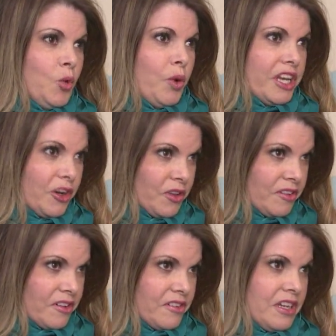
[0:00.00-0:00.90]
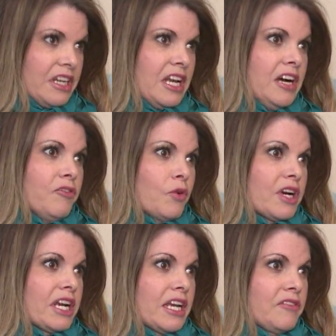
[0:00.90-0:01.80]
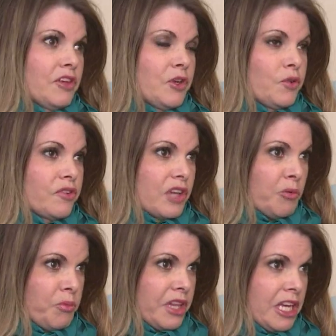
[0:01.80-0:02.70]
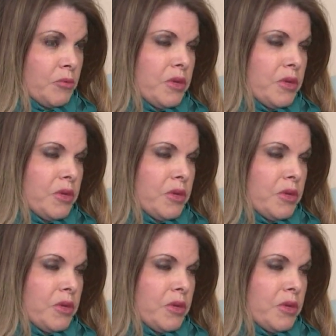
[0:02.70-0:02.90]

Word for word: we know this isn't enough, we're going to give you something,